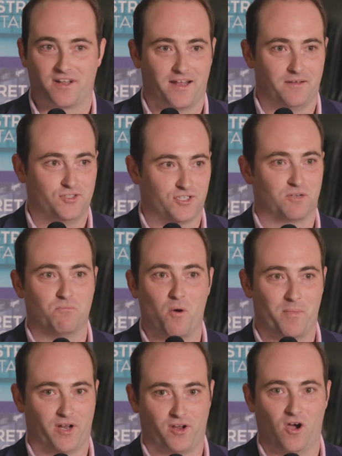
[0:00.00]
on that just a
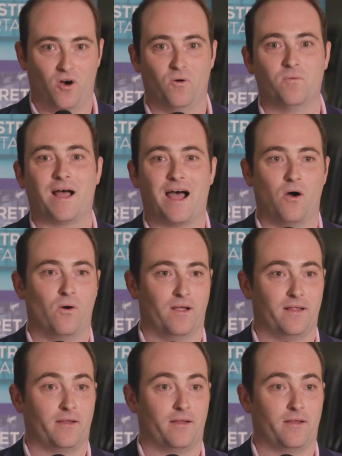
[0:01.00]
moment ago, how